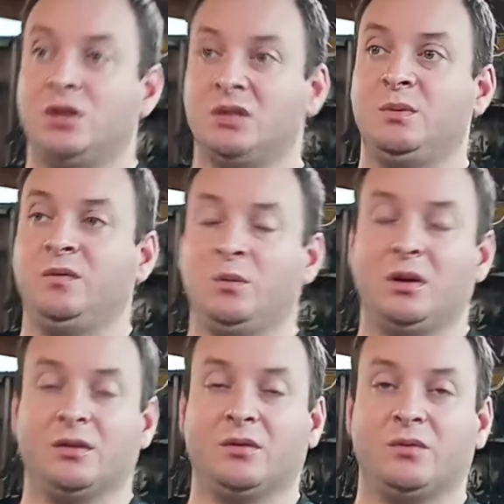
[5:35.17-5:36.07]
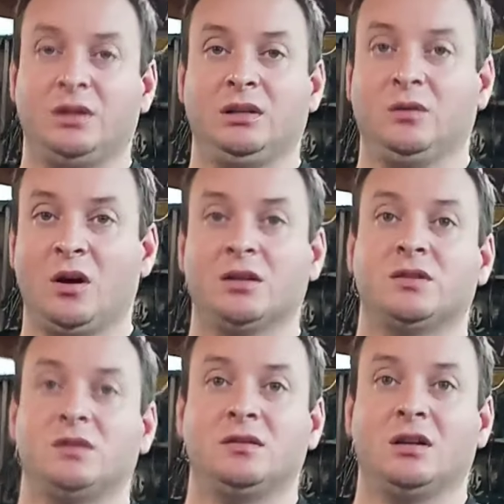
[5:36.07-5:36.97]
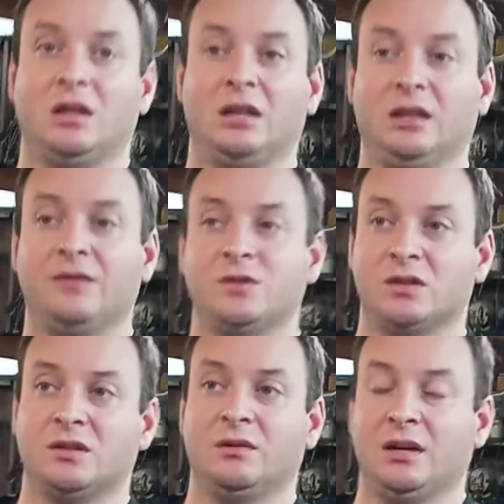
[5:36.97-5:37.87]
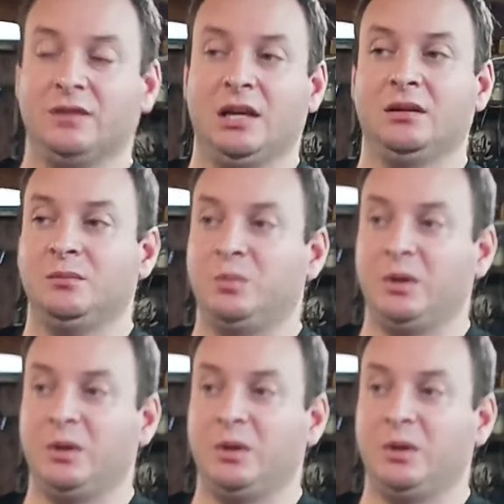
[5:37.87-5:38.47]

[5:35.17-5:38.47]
just before Model 3 launched. I left just around then.